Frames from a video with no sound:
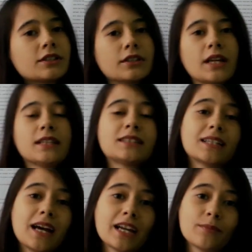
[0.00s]
He asked a
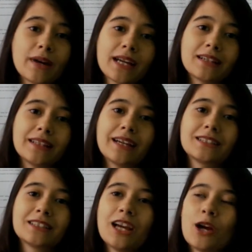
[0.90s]
guy in my
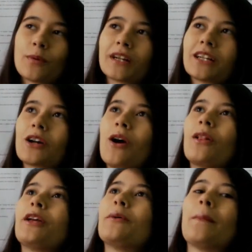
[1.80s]
class. We're gonna call
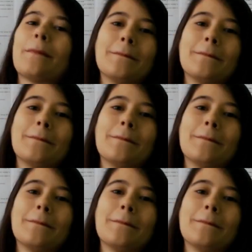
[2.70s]
him